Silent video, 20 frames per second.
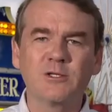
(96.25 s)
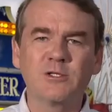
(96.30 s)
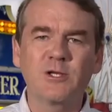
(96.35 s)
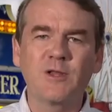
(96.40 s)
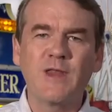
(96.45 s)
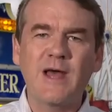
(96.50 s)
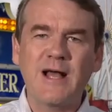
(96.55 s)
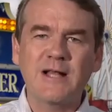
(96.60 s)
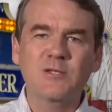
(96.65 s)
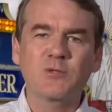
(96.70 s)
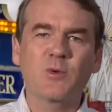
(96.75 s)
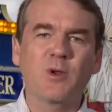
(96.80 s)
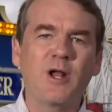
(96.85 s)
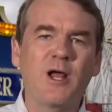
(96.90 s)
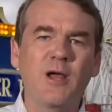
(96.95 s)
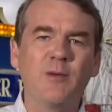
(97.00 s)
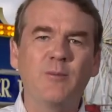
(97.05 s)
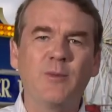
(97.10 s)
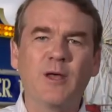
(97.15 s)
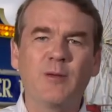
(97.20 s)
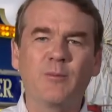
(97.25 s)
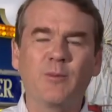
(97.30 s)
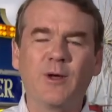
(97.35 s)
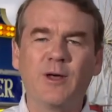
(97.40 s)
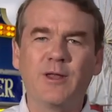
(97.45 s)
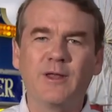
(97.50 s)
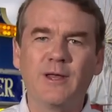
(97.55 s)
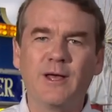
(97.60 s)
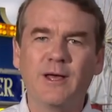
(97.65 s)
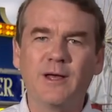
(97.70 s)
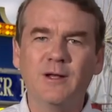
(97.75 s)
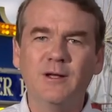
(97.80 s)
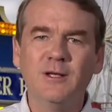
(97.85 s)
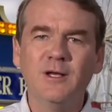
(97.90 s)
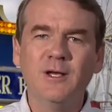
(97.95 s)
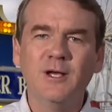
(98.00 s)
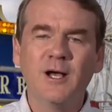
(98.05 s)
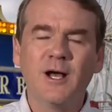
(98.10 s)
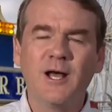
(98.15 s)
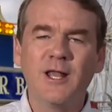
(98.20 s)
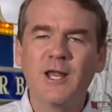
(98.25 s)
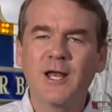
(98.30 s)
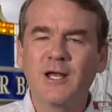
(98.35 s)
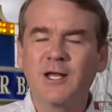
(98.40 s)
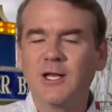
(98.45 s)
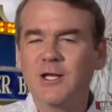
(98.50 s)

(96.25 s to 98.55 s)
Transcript: So that's what I meant by that. I think